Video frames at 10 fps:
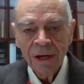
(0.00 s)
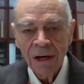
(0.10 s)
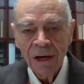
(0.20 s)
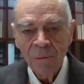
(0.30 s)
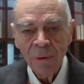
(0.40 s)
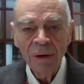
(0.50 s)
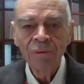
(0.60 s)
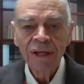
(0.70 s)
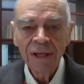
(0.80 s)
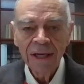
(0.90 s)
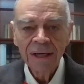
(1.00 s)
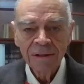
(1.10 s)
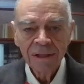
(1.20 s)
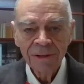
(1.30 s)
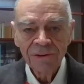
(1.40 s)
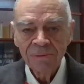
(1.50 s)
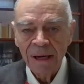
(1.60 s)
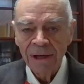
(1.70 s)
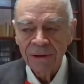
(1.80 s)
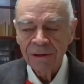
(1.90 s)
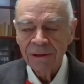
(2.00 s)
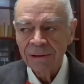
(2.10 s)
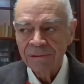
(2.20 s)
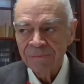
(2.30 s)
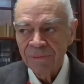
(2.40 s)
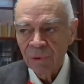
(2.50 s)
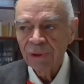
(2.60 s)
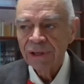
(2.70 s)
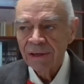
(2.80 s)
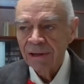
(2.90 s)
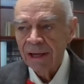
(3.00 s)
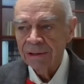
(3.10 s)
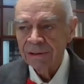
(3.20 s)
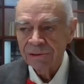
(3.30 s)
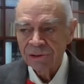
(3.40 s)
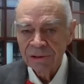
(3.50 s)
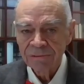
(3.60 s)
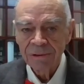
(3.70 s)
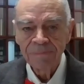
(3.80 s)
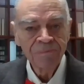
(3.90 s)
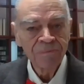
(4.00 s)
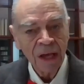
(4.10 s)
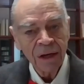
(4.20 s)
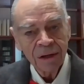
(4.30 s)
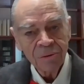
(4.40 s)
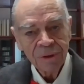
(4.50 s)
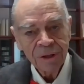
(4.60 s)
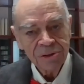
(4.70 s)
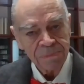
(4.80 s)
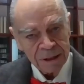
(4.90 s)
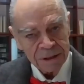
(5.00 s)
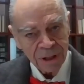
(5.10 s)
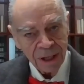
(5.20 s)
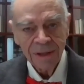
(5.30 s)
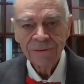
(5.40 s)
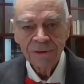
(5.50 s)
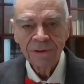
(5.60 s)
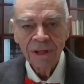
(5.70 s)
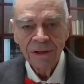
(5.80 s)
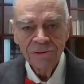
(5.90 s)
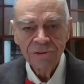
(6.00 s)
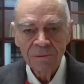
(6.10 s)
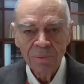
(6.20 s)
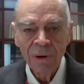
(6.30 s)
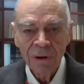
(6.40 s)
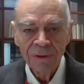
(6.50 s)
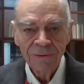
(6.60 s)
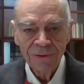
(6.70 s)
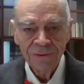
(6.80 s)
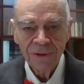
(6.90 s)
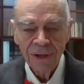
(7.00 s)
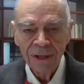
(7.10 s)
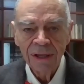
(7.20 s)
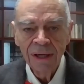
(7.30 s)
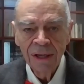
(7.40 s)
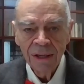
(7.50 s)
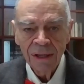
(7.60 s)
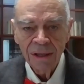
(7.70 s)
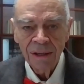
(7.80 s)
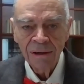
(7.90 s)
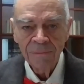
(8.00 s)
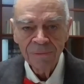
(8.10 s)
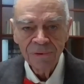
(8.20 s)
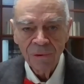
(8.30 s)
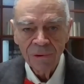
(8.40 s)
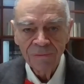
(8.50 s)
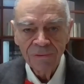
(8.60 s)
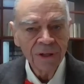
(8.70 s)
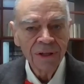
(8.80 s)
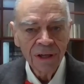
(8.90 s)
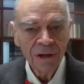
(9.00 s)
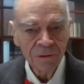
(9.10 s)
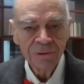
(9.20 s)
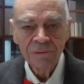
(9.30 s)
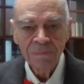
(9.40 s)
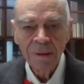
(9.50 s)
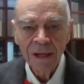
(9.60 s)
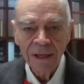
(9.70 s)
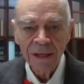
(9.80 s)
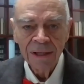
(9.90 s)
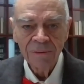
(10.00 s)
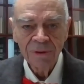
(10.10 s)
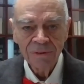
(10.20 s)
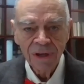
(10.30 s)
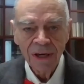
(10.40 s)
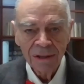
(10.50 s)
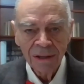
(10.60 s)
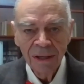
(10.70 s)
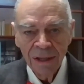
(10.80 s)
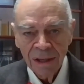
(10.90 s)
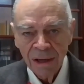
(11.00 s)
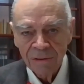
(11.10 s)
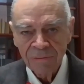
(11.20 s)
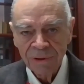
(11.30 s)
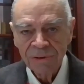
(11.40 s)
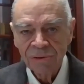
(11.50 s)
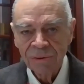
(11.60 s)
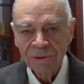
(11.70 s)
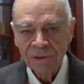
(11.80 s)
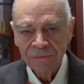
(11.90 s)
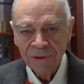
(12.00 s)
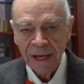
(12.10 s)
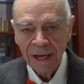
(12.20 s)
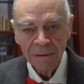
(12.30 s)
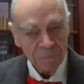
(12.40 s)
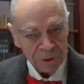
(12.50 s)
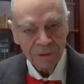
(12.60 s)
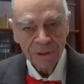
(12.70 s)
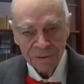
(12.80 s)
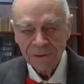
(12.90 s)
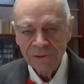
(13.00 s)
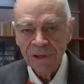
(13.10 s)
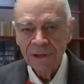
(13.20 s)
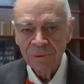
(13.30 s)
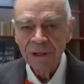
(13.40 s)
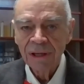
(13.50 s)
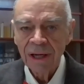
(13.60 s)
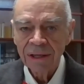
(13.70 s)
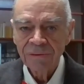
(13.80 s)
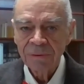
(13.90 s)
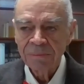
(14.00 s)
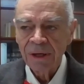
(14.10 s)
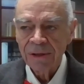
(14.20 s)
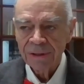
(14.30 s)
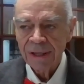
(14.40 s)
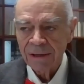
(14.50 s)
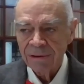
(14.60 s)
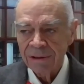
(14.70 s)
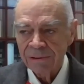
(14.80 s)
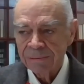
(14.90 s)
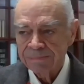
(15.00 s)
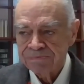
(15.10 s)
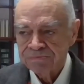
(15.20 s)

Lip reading: While we collect things about North Carolina in general, we specialize in the eastern part of the state, sort of in the coastal plain, and we've got a lot of resources for that. But as I say, we collect from other areas.